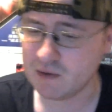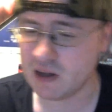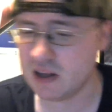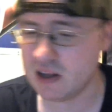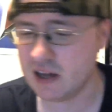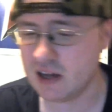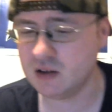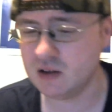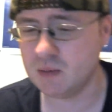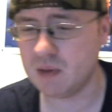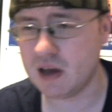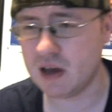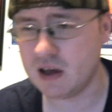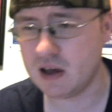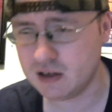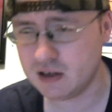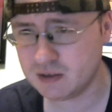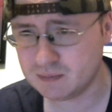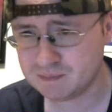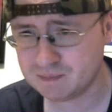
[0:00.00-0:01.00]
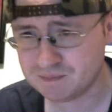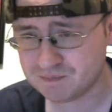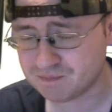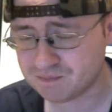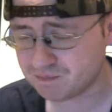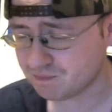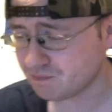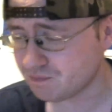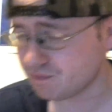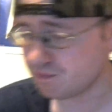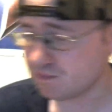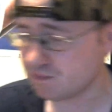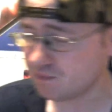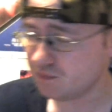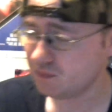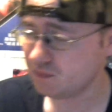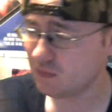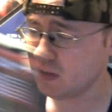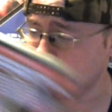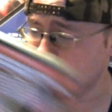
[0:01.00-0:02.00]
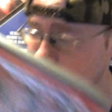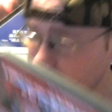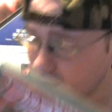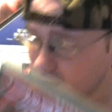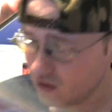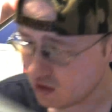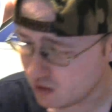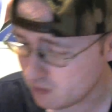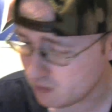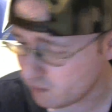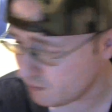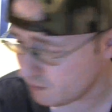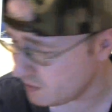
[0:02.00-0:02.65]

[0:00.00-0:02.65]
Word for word: I liked about it. The